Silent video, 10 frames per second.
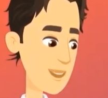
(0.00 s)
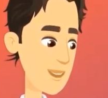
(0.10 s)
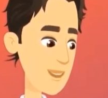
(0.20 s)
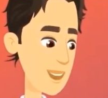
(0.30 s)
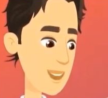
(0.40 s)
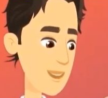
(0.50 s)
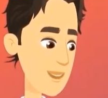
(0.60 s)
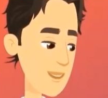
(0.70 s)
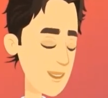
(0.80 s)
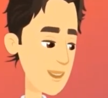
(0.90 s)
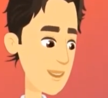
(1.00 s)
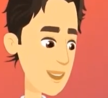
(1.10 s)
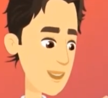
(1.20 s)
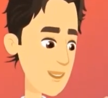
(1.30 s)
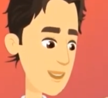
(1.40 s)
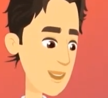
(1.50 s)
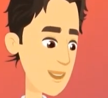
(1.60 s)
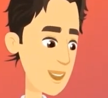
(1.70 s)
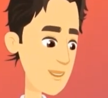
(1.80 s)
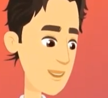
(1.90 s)
with various allegations of
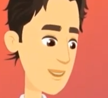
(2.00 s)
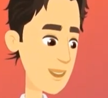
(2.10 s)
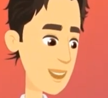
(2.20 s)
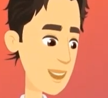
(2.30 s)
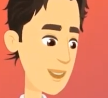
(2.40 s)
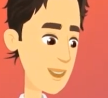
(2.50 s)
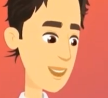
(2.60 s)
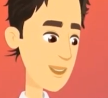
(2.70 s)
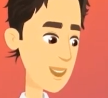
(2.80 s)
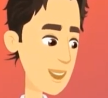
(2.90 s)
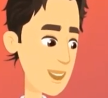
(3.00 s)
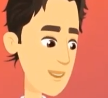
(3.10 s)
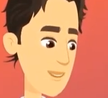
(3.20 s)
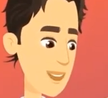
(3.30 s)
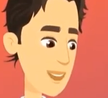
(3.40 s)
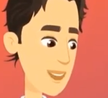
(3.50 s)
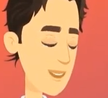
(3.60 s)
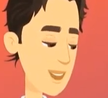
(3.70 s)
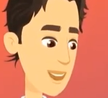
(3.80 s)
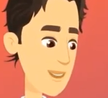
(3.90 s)
dowry and domestic violence if you
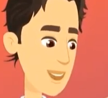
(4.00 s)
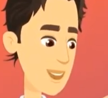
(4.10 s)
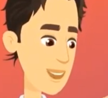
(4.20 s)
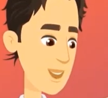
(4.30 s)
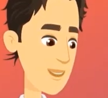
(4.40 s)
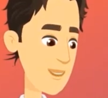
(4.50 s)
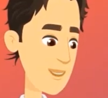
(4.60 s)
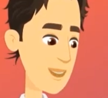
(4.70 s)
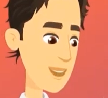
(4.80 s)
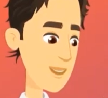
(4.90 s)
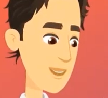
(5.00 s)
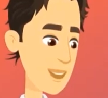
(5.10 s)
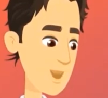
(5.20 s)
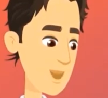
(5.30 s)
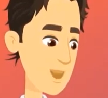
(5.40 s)
fail to perform your marriage.